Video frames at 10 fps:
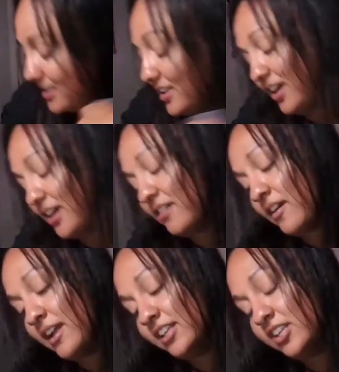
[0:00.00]
All
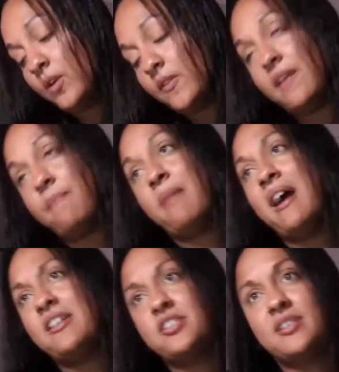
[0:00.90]
right. You want that
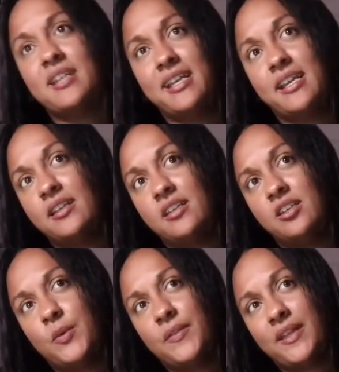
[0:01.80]
passion. I get it. You
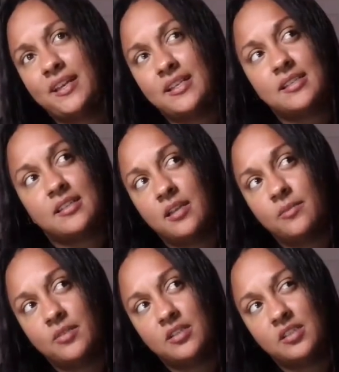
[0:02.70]
want that
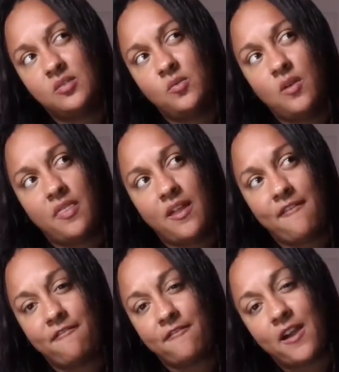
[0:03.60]
excitement. You want
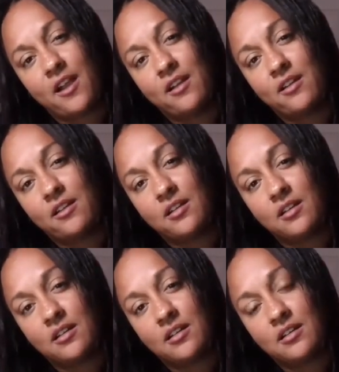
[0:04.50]
that
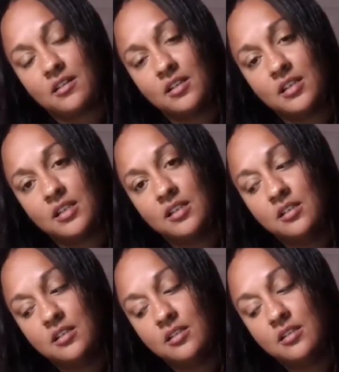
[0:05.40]
fire.
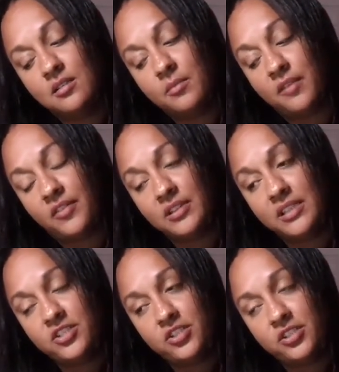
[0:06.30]
But if it
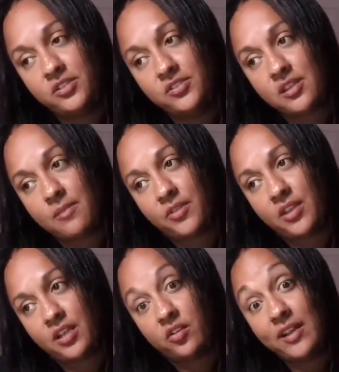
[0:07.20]
leads you to do
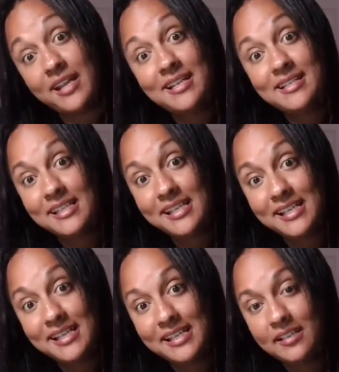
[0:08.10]
something
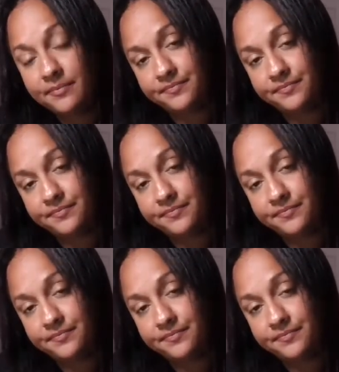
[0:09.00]
crazy,